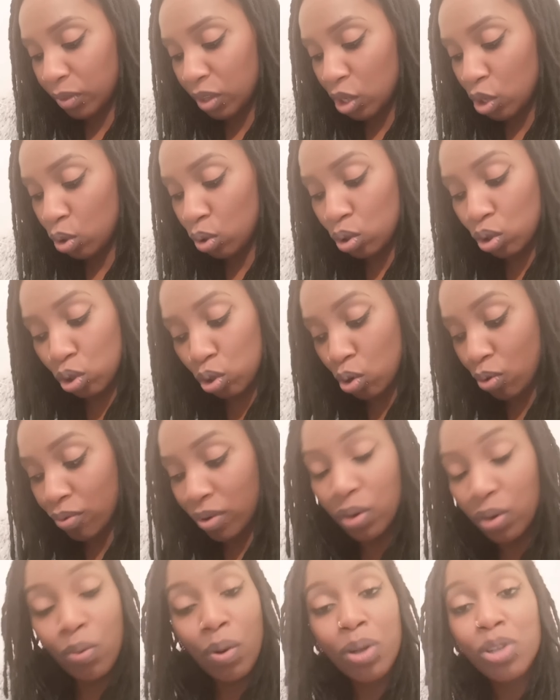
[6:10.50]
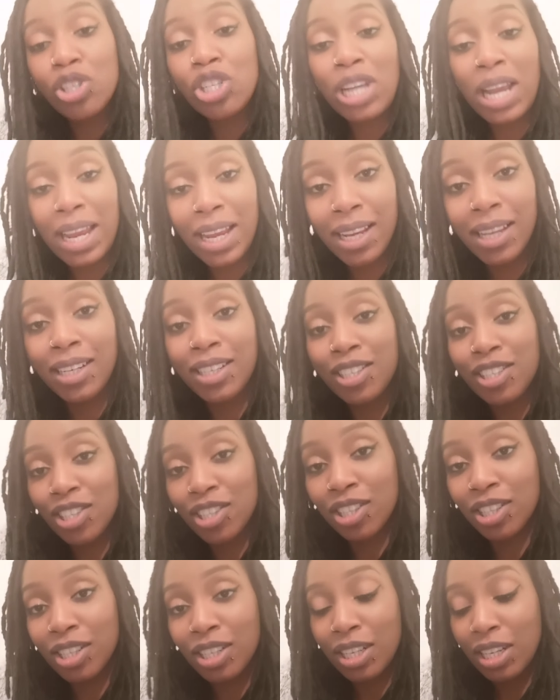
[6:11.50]
Your story won't
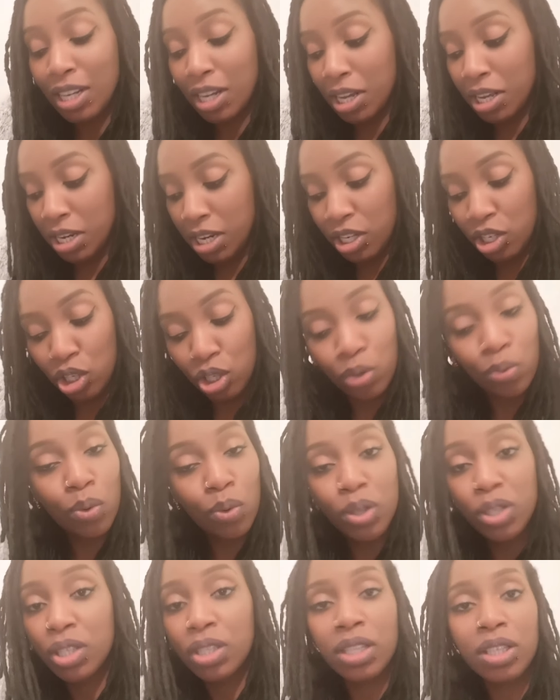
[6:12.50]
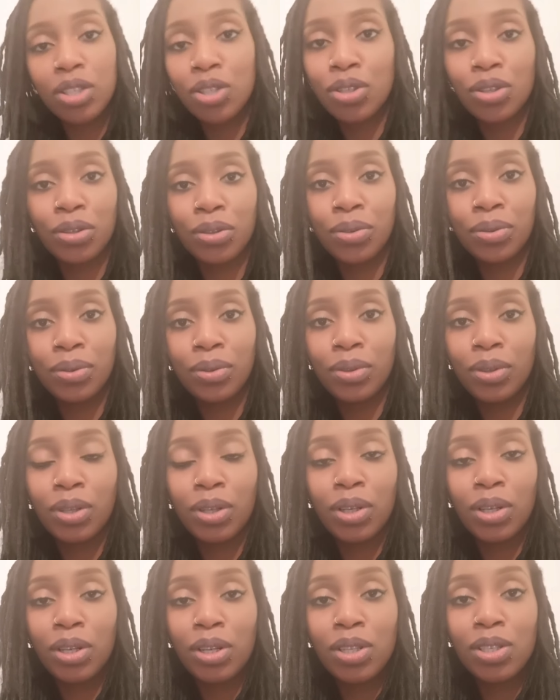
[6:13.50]
change unless you want it to.
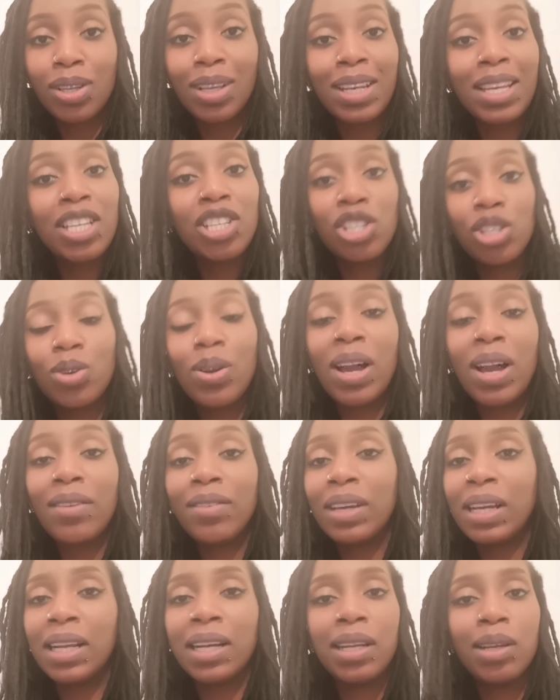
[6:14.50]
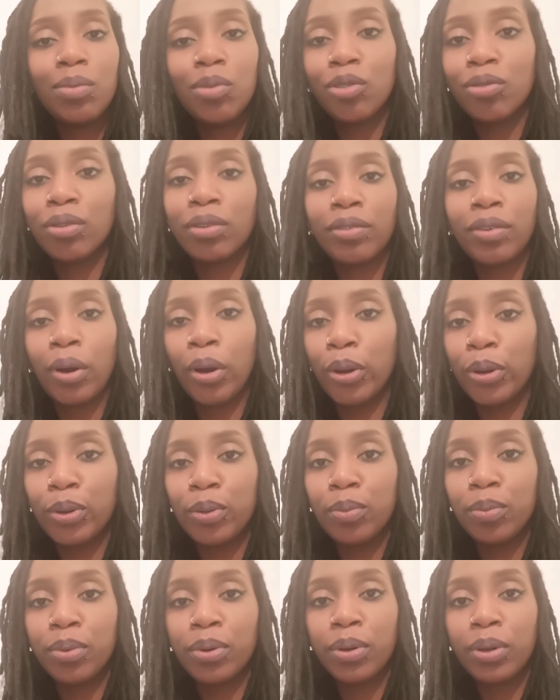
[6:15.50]
So unless you have a glimmer of
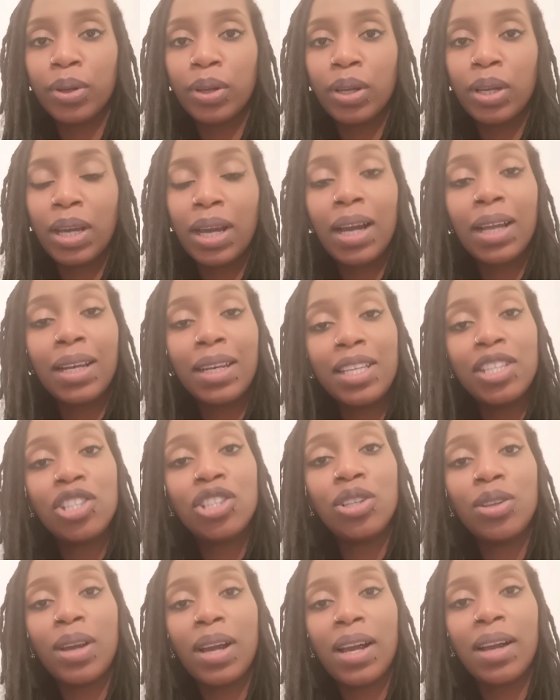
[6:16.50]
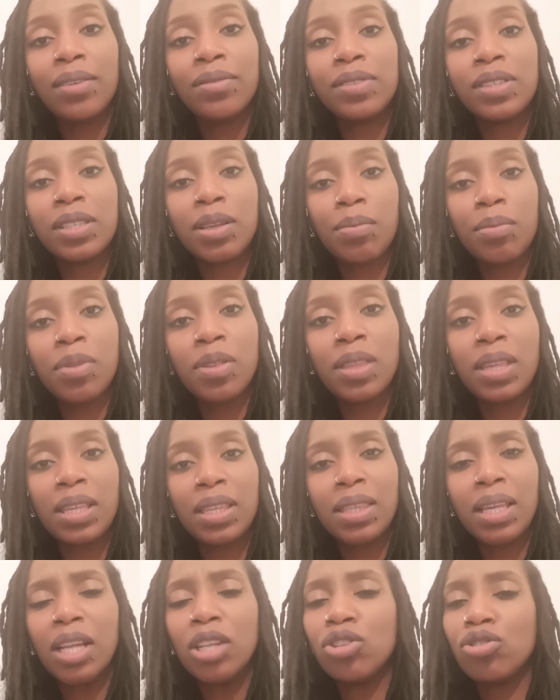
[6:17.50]
hope, unless you have
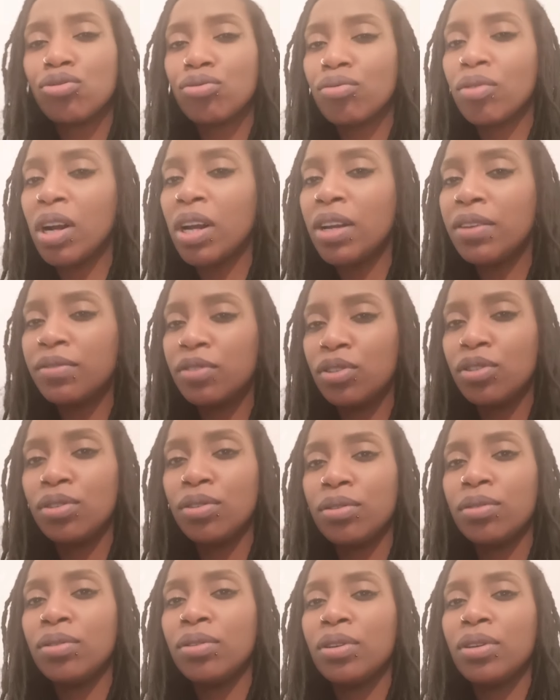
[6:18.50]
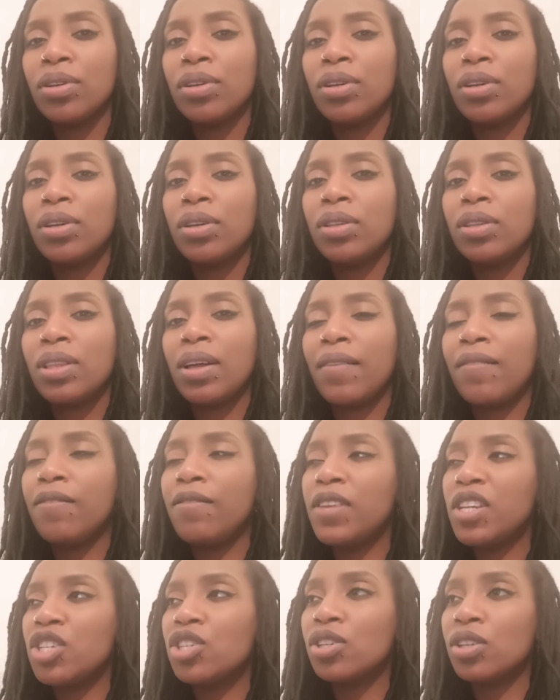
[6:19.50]
something that drives you, that
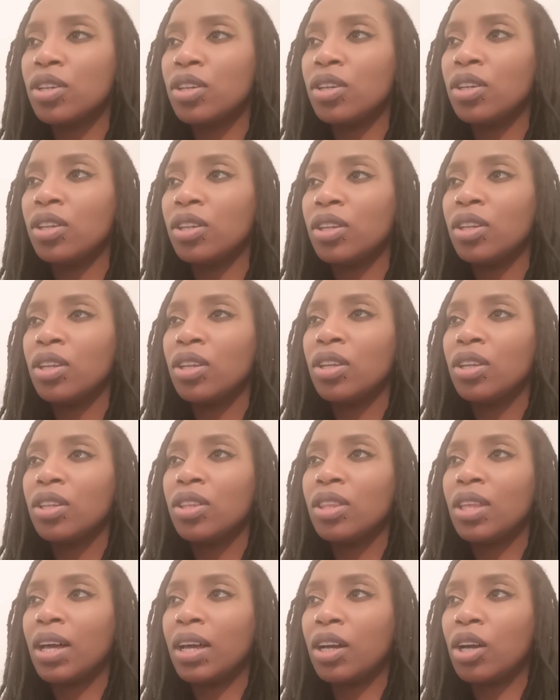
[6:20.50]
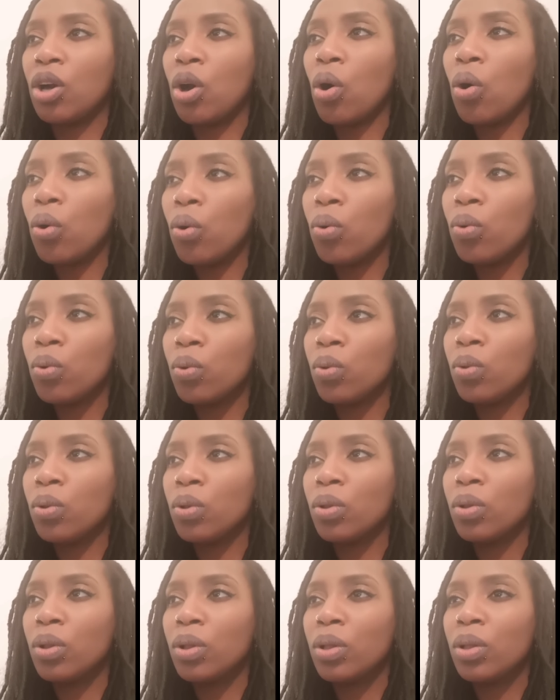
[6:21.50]
vision, that goal,
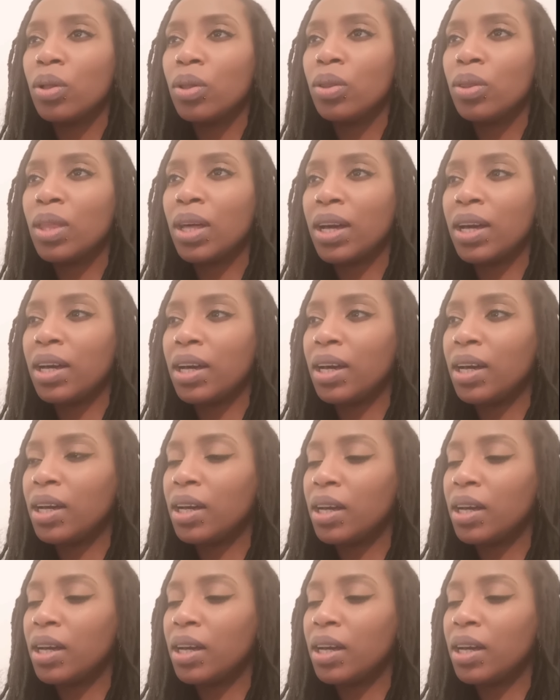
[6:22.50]
that,